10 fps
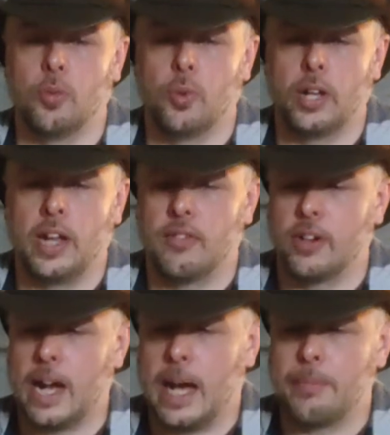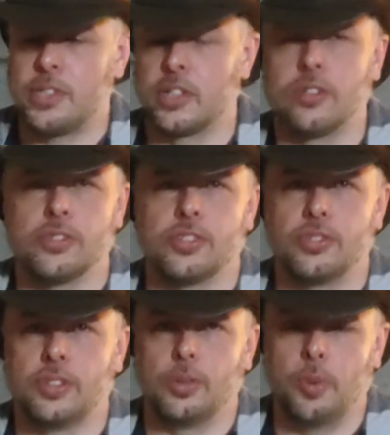whatever obstacles are
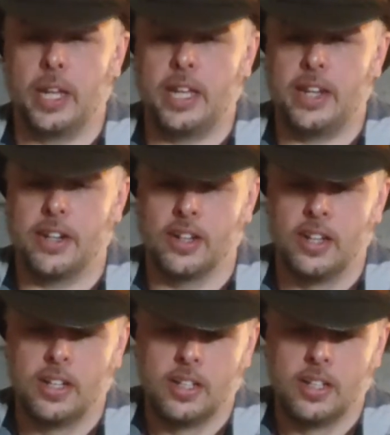in the way here.